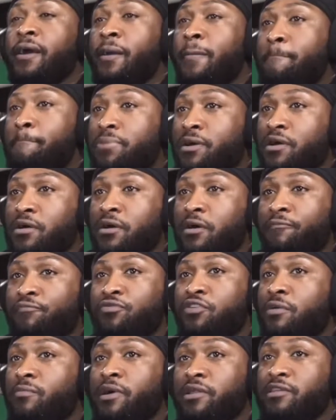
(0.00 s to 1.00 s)
But um, your
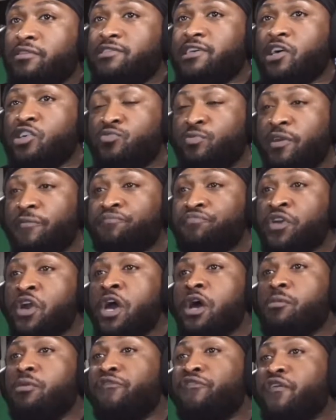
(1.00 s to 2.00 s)
mother tells me
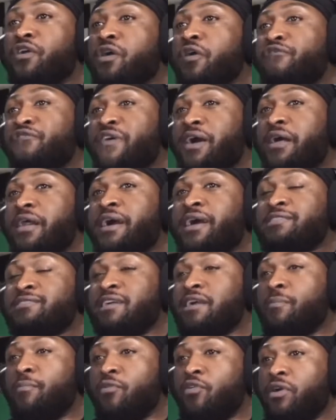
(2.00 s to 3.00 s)
before your fat ass get
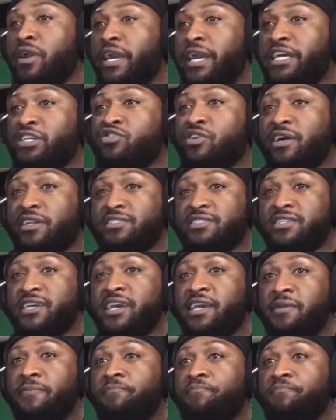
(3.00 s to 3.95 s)
up on here and try to say